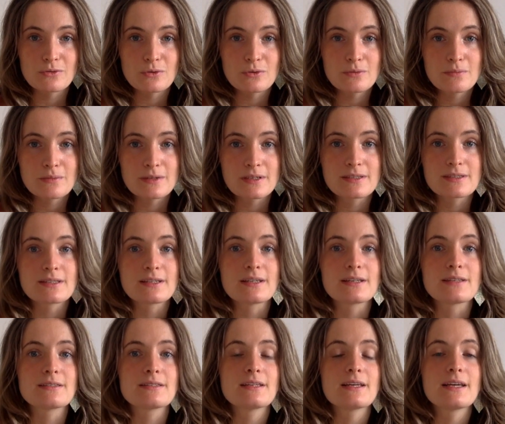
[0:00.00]

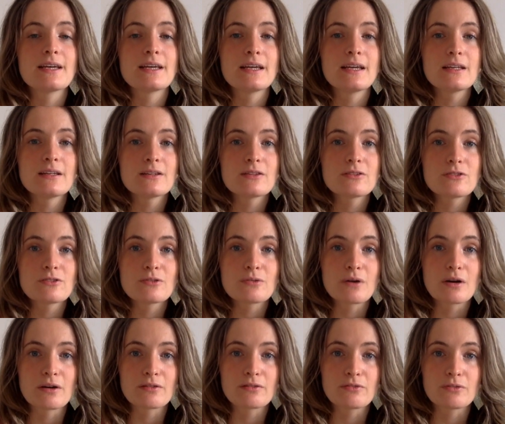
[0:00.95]
formlessness into
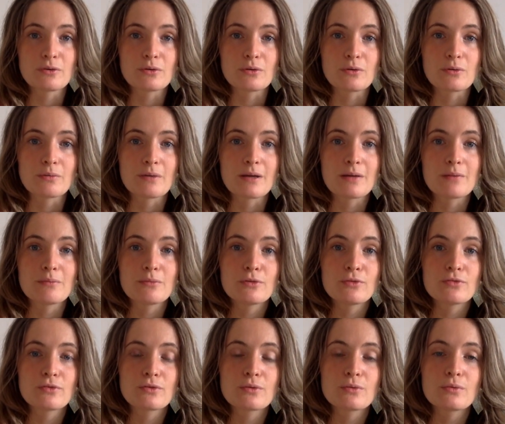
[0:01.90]
our form and
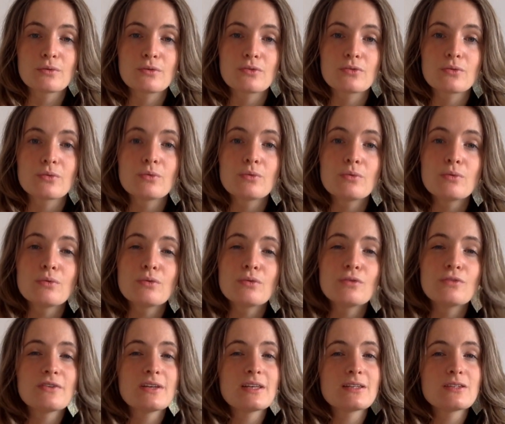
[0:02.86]
move towards
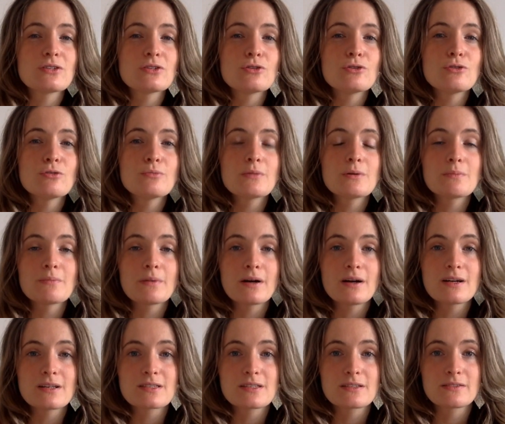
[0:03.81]
all these human
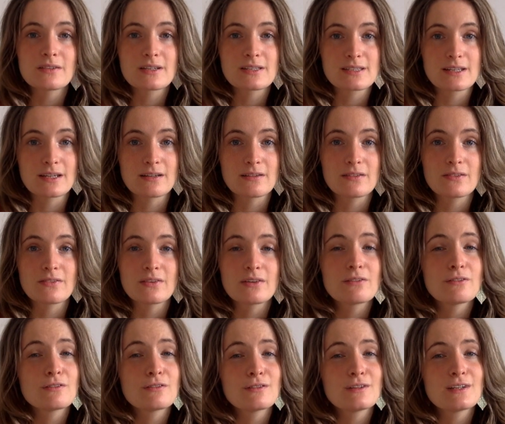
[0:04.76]
parts of ourselves
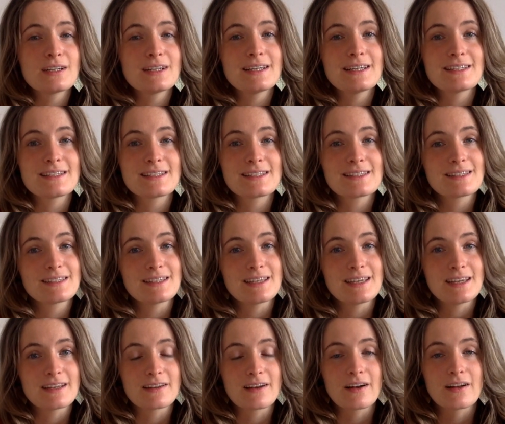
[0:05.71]
that really just
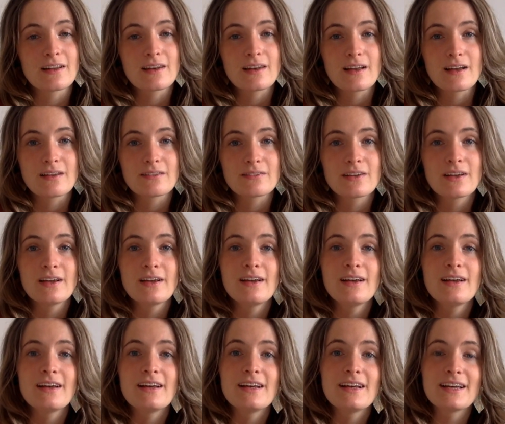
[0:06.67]
need our love,
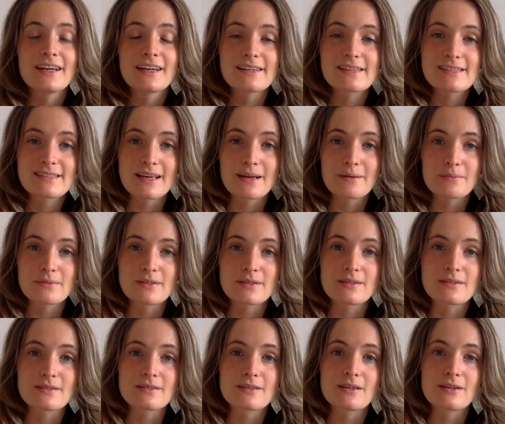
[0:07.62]

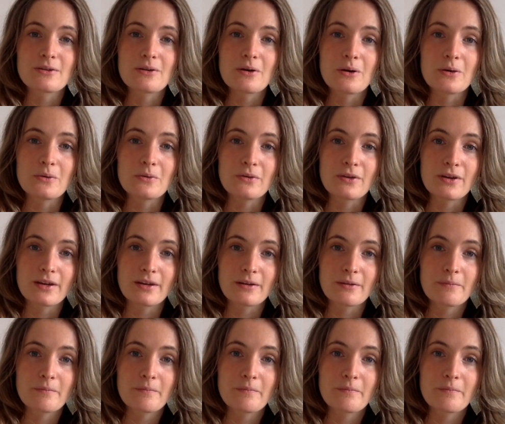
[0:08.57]
acceptance and holding.